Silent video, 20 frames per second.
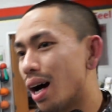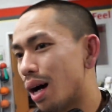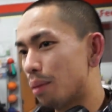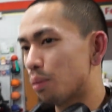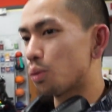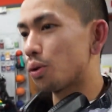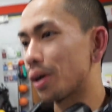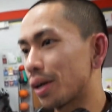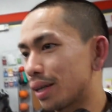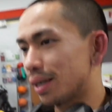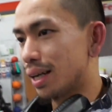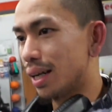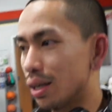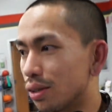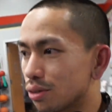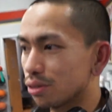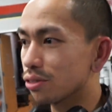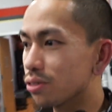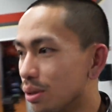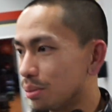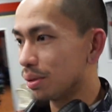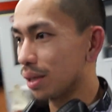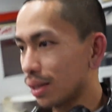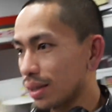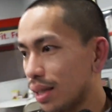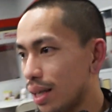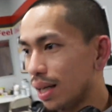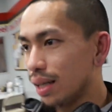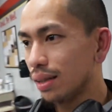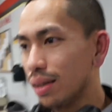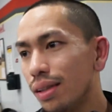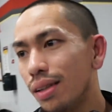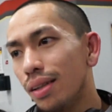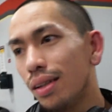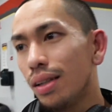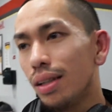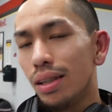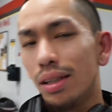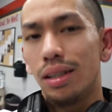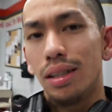I'm working out or something like that,
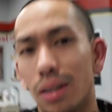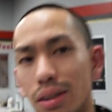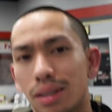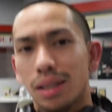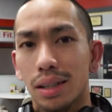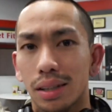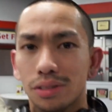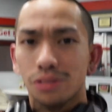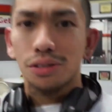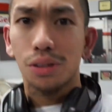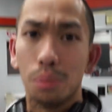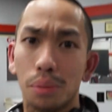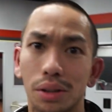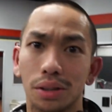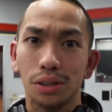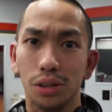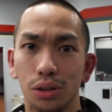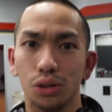you know, like some other